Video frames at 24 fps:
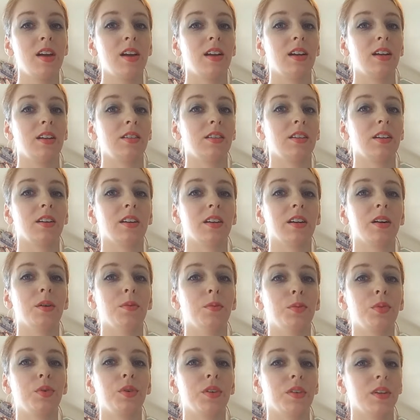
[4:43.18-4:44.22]
is going to
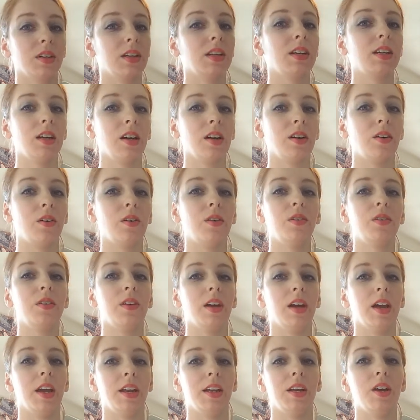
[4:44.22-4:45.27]
completely kill
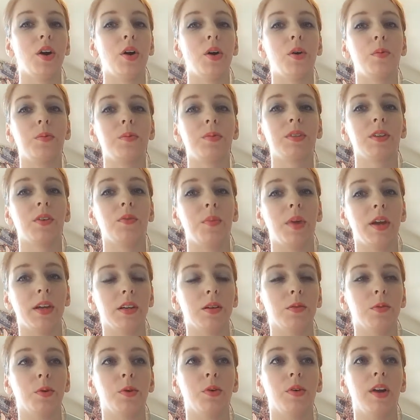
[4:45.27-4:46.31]
any hopes of
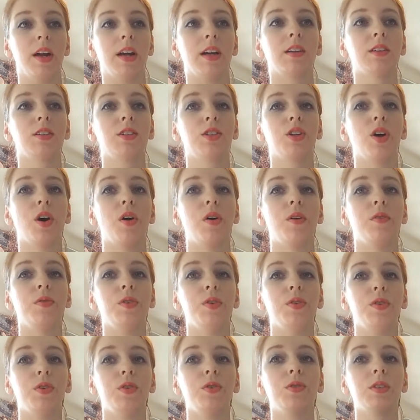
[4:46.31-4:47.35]
making meringue. So if you
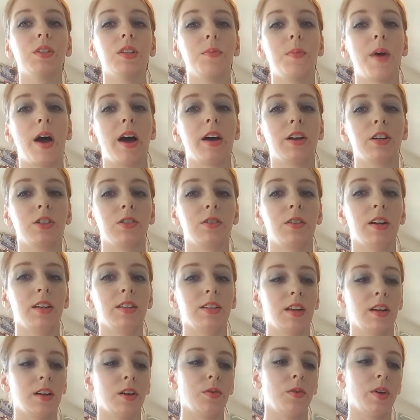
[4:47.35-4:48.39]
use the pasteurized
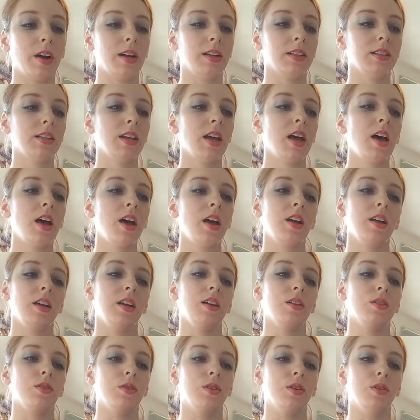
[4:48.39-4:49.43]
egg whites,
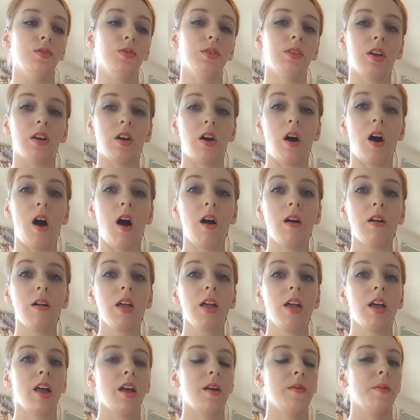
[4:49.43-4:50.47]
either use it all
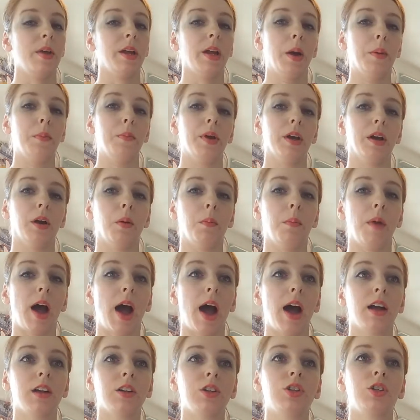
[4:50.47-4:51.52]
and make a bigger
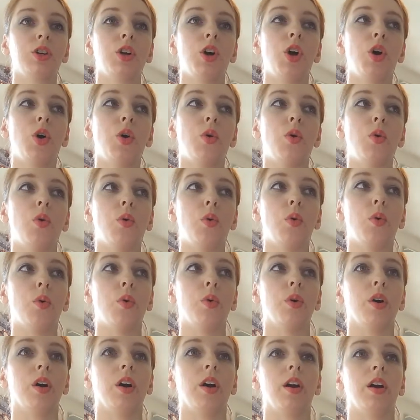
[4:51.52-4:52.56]
batch,
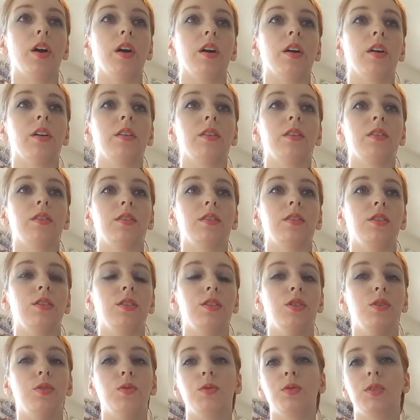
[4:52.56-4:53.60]
or
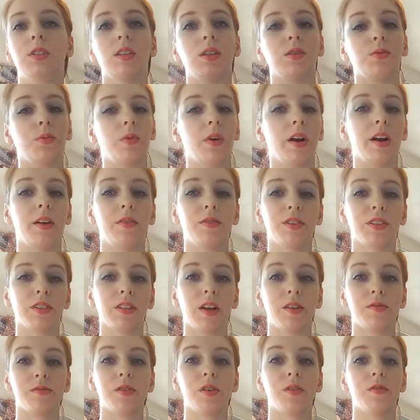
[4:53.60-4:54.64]
use whatever's
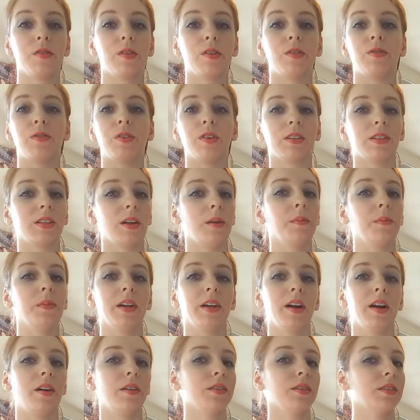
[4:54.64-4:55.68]
left over for something
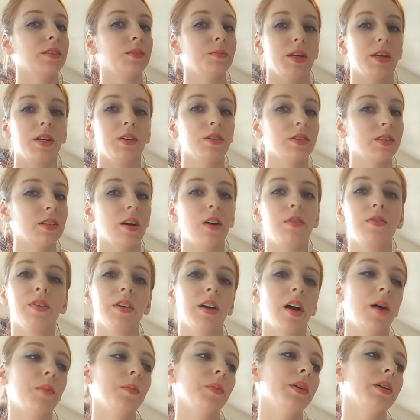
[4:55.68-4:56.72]
else. Make yourself an
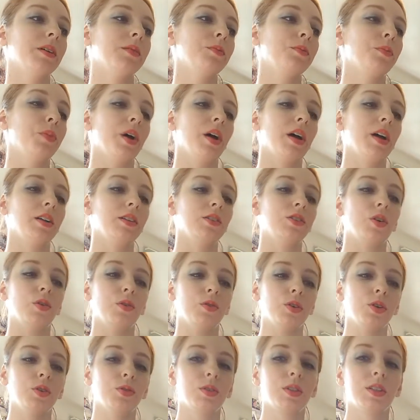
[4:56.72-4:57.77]
omelet, but
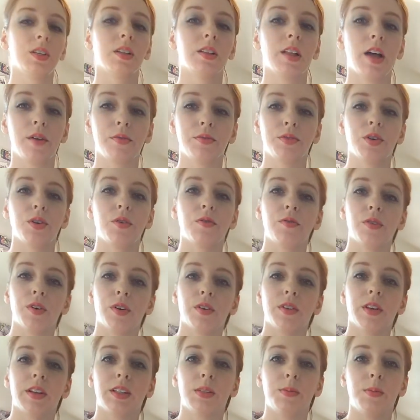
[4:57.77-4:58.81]
don't use the leftover
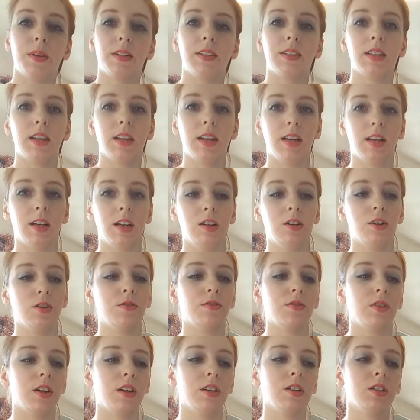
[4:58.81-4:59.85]
that's been sitting in your
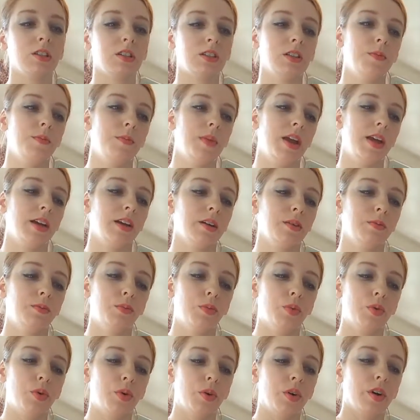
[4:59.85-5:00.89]
fridge to make
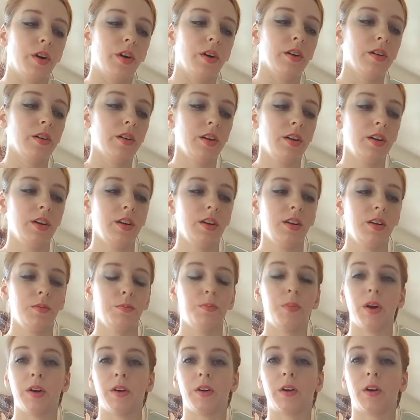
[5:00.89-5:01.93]
more
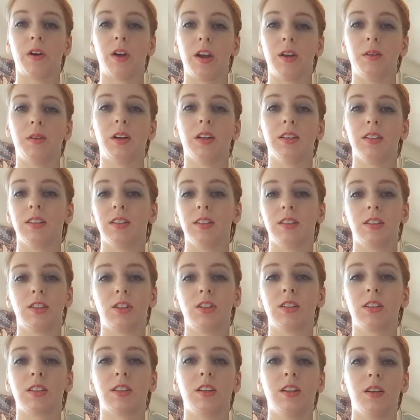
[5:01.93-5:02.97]
buttercream because it's
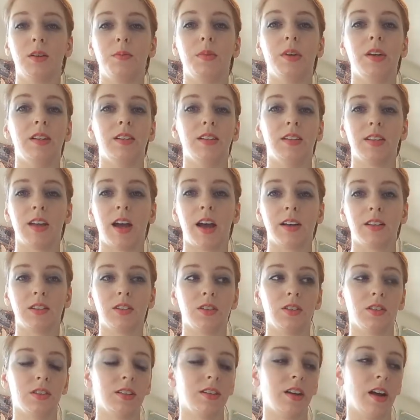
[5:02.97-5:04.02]
just going to be a disaster.
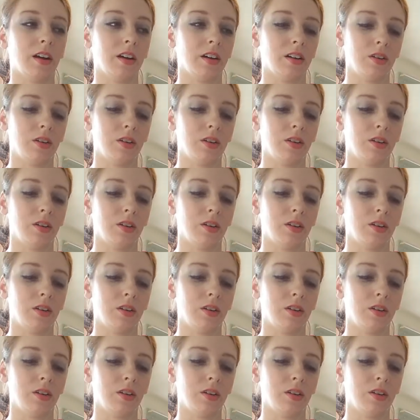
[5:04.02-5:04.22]
It's not going